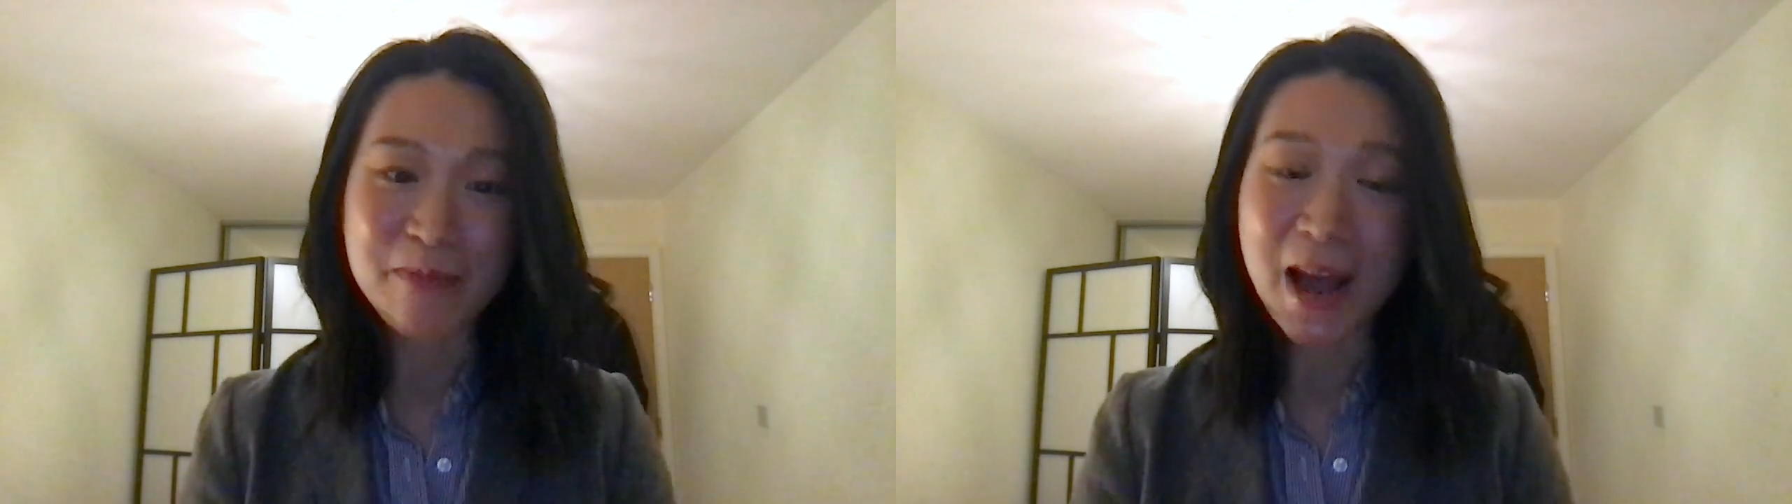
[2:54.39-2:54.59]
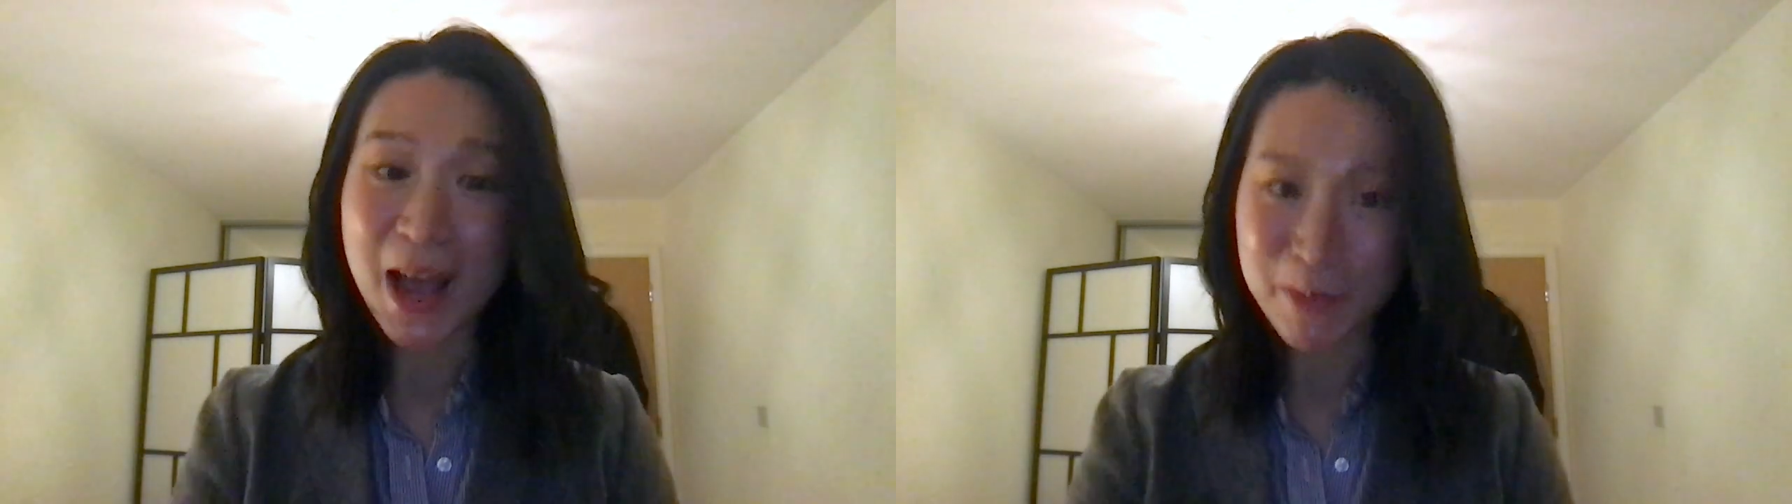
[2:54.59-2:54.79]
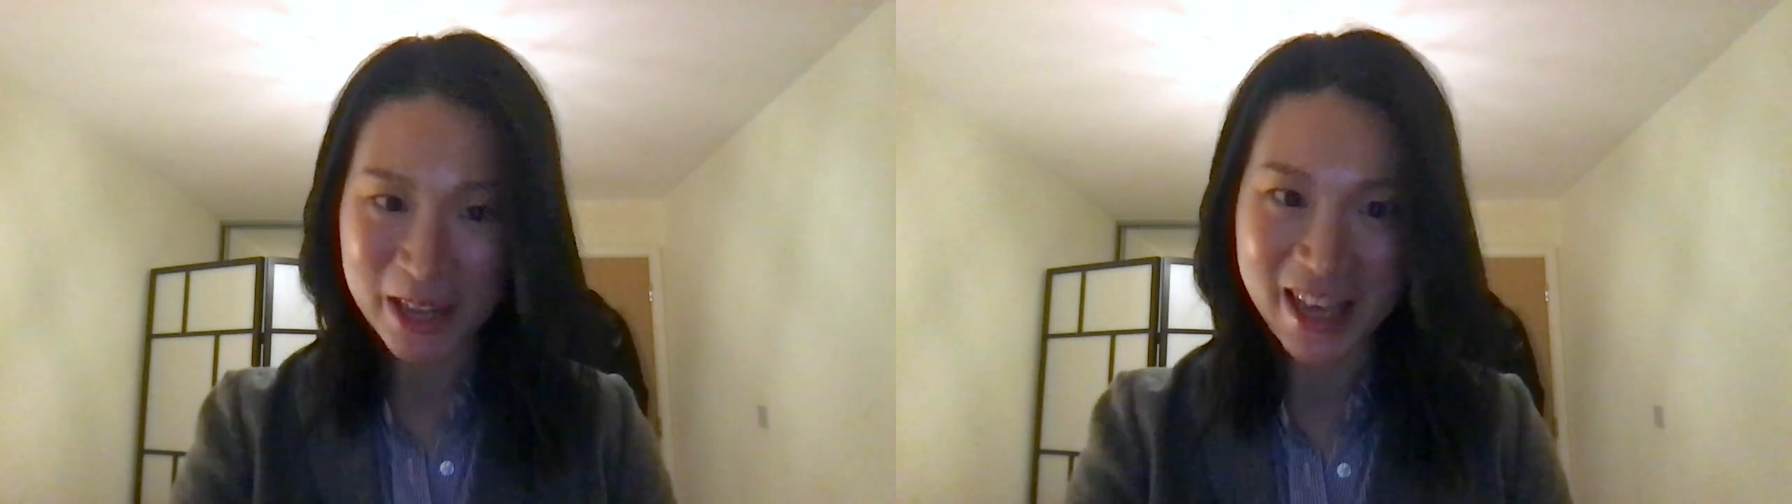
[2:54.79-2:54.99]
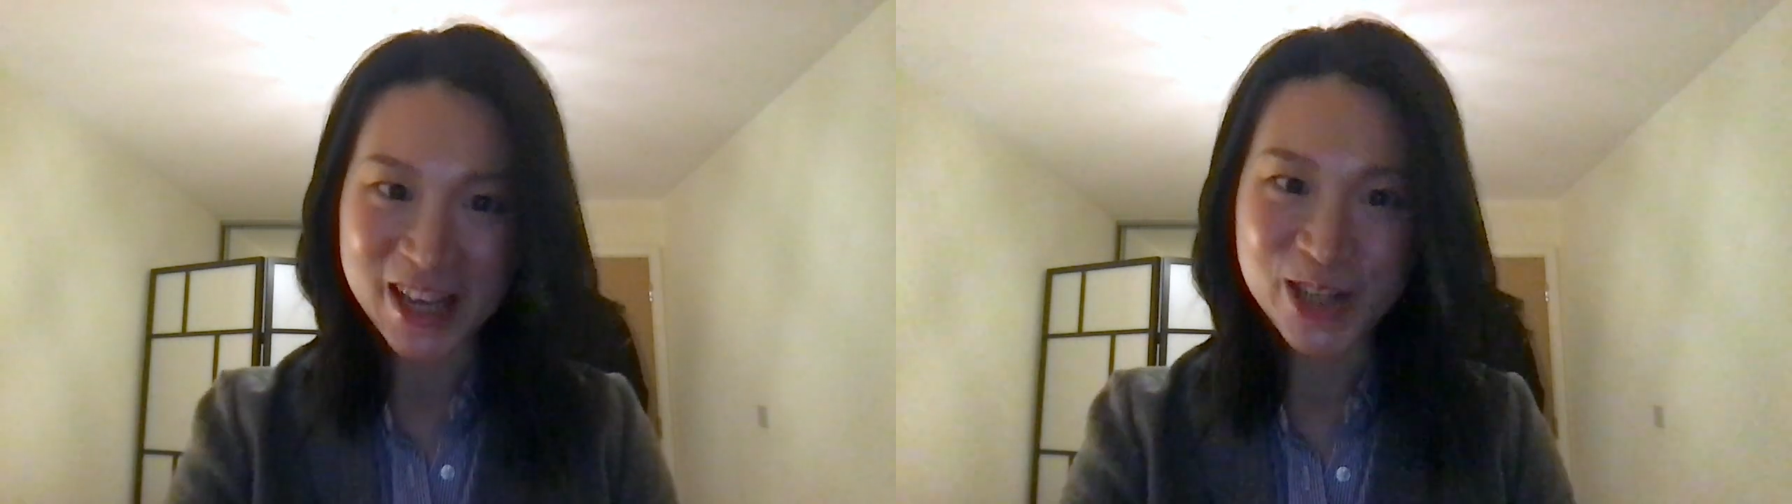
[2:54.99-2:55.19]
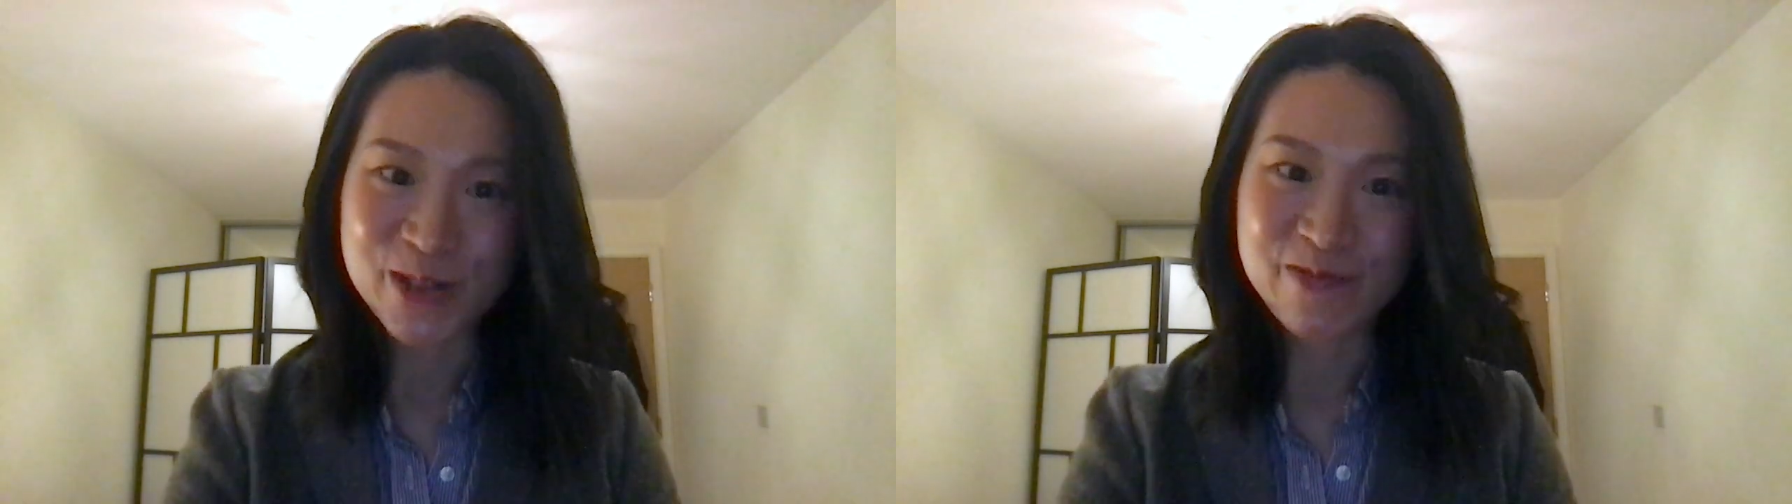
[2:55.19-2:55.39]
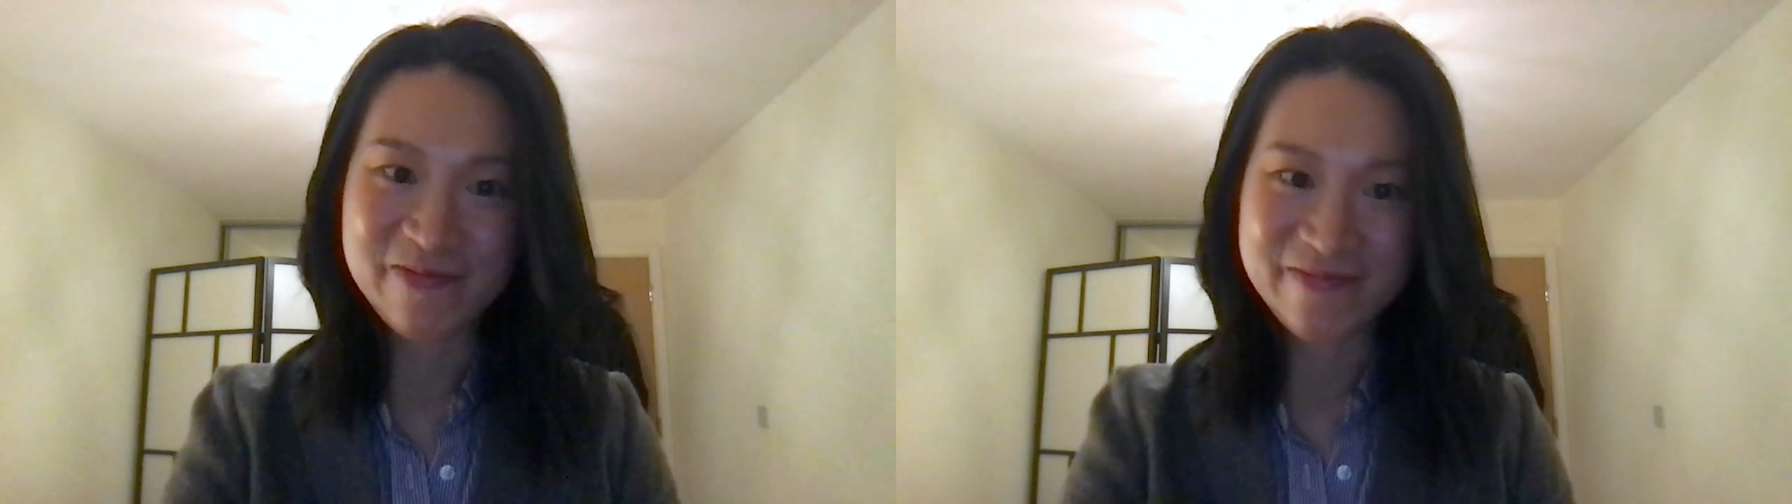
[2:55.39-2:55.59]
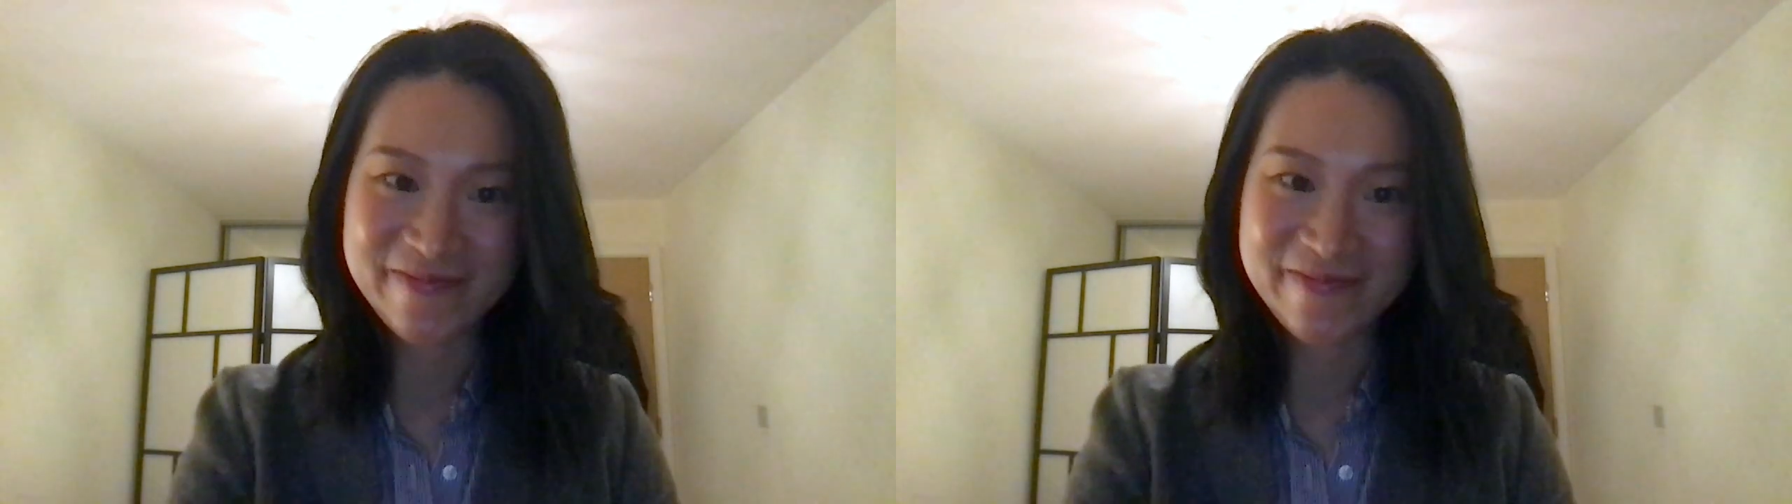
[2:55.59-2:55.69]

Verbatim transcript: my application.